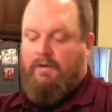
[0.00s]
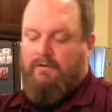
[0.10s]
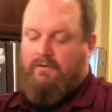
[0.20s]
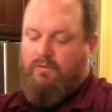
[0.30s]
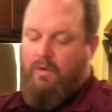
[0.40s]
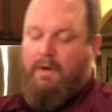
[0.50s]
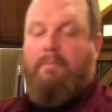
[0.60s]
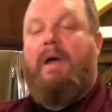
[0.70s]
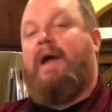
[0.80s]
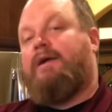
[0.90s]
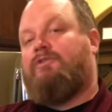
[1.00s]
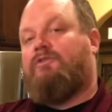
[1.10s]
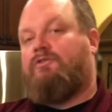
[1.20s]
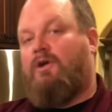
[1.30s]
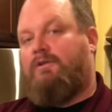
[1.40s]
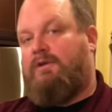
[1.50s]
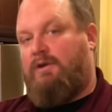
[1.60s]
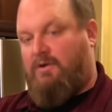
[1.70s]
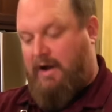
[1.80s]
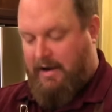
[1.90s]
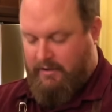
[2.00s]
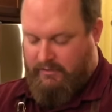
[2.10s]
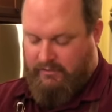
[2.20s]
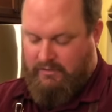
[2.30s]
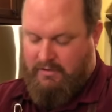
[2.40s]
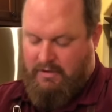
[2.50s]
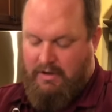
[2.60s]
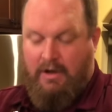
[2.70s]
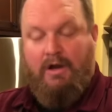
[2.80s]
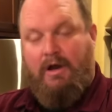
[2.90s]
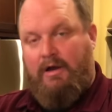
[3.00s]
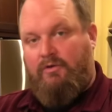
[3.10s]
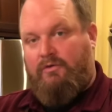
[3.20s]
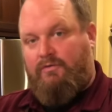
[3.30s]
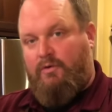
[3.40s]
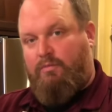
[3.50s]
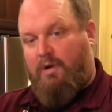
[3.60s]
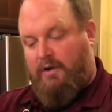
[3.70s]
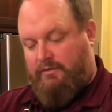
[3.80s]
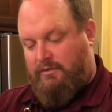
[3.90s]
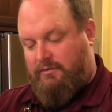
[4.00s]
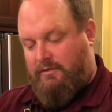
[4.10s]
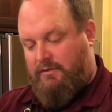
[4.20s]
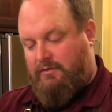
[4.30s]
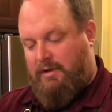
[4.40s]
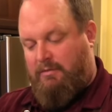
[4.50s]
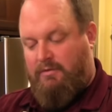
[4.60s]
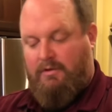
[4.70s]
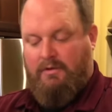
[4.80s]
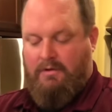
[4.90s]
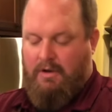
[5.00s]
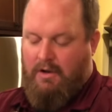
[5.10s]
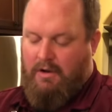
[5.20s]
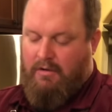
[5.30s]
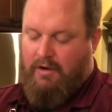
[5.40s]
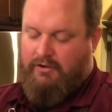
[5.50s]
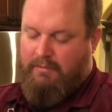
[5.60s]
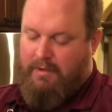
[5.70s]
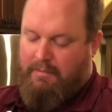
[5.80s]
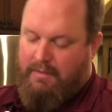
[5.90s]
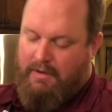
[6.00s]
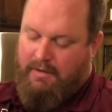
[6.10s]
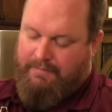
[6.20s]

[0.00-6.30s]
is one package of saltine crackers. I use the food processor this time to crush them up uh,